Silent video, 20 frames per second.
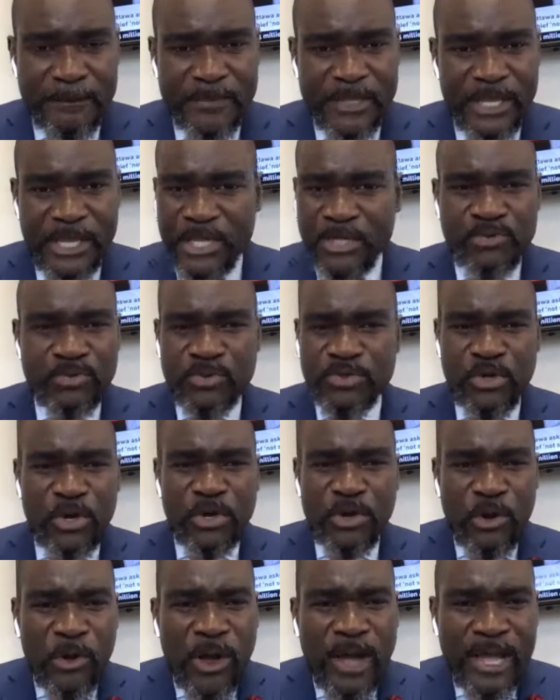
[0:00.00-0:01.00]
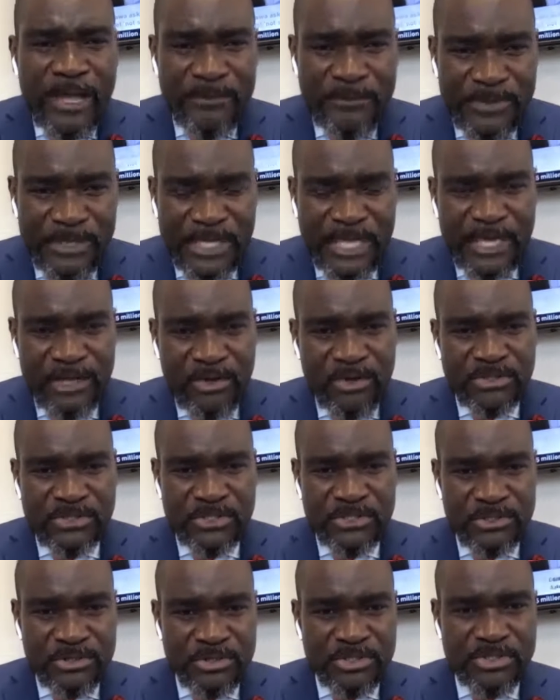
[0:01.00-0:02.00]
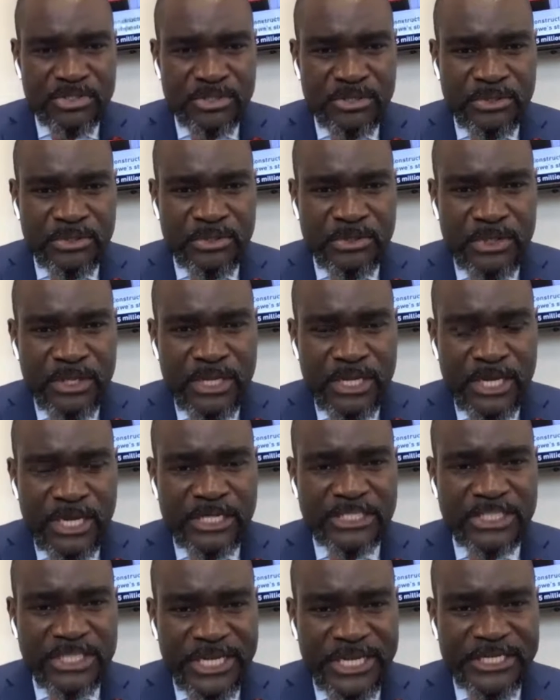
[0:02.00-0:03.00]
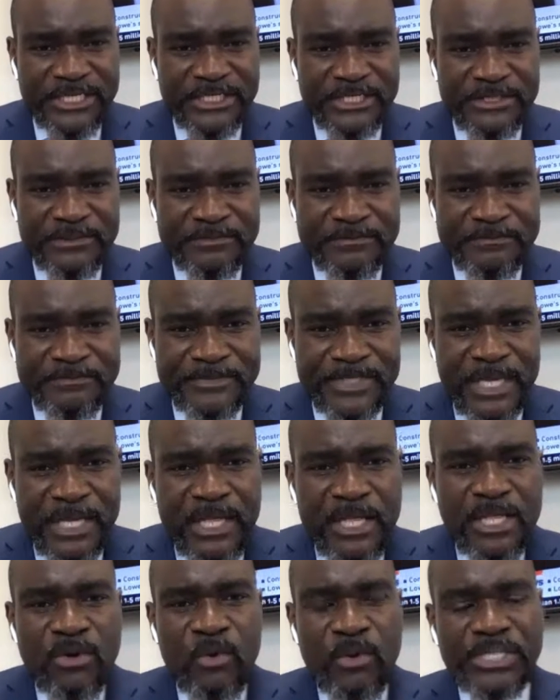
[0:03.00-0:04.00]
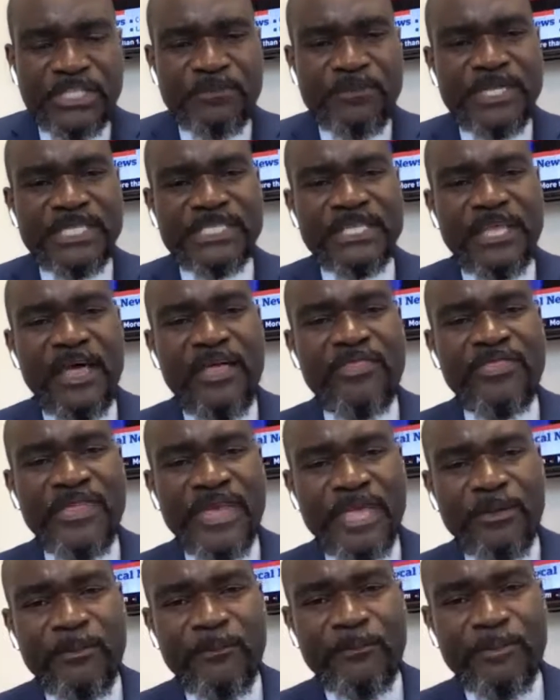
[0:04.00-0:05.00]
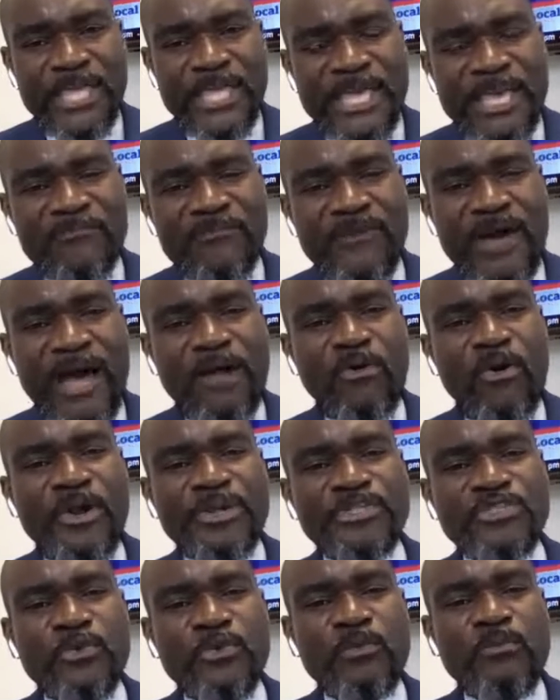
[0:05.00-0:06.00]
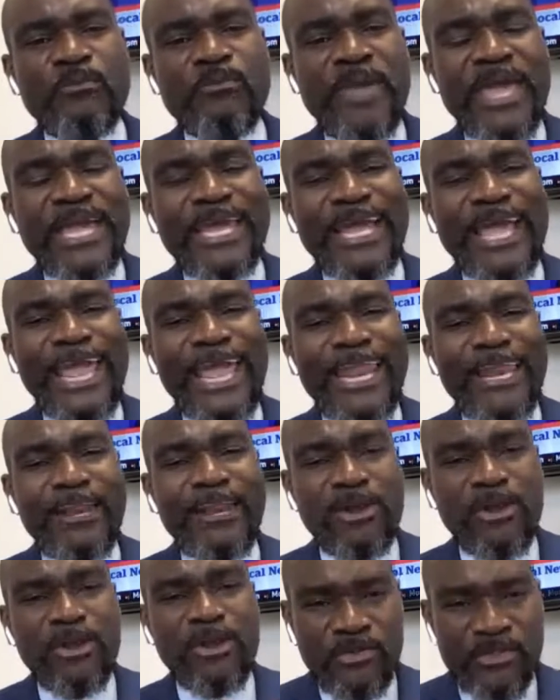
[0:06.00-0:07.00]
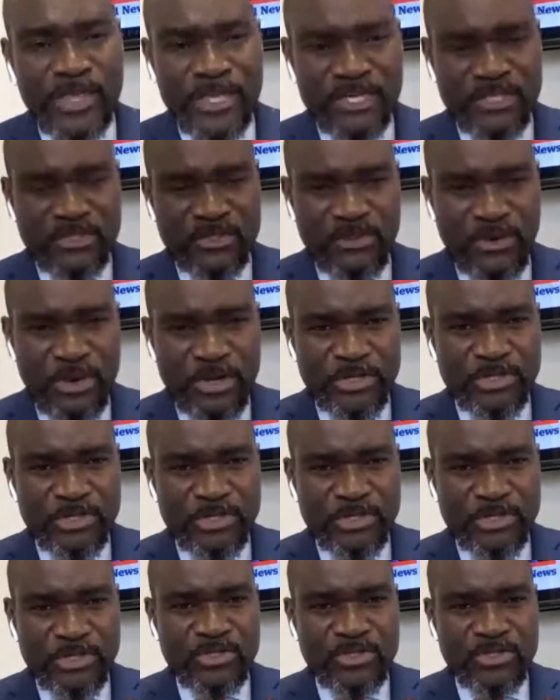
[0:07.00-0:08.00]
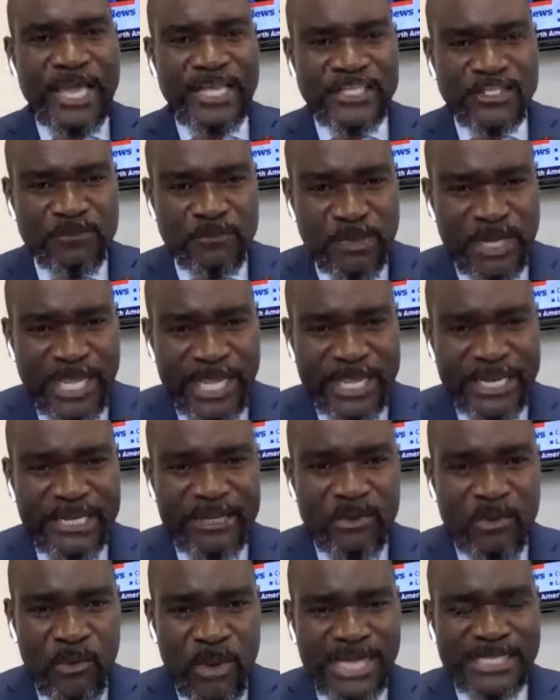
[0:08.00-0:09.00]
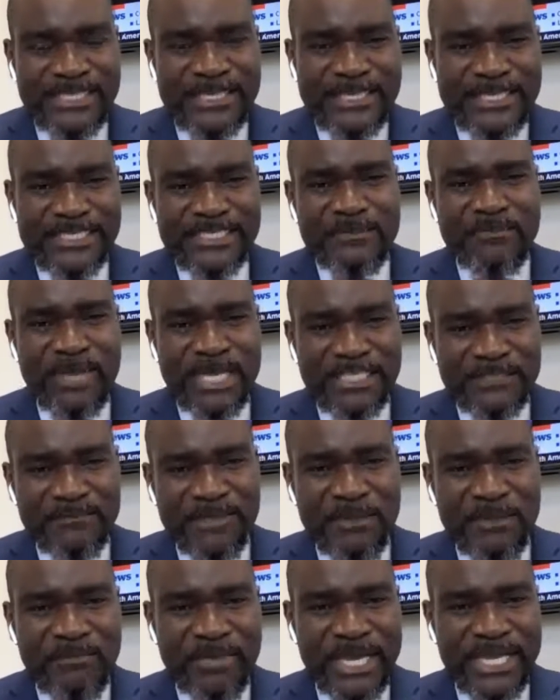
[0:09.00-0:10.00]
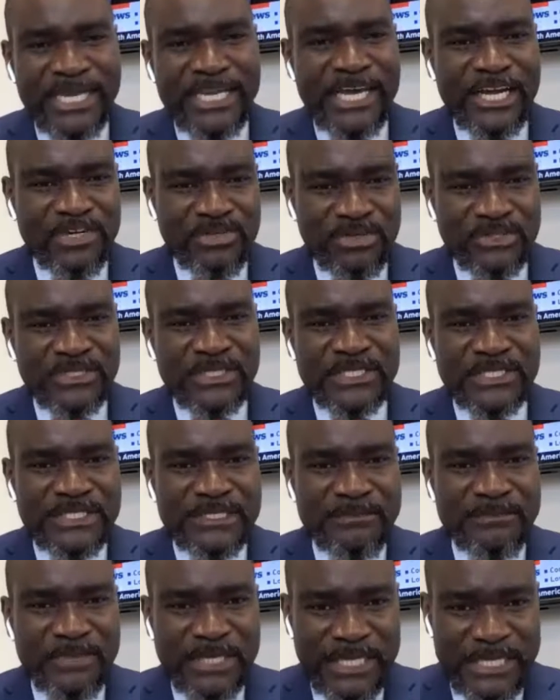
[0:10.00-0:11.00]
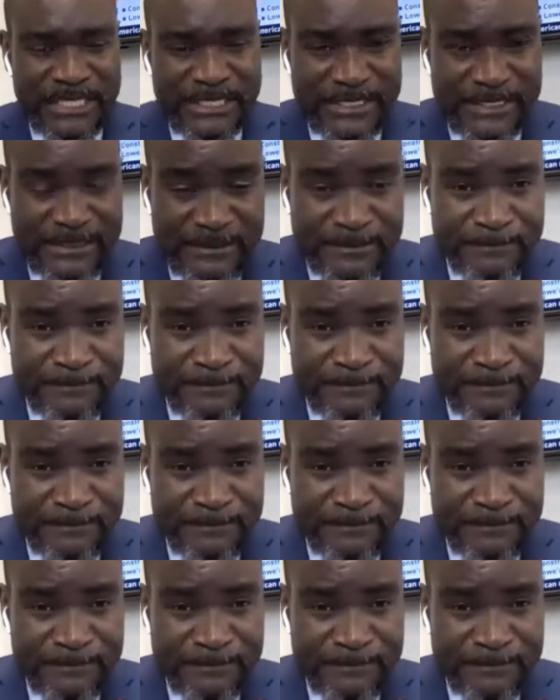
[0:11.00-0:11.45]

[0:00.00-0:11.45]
It will no longer be a constitutional change, which means the PF are going to make a law that is going to explain what this mixed member electoral system is.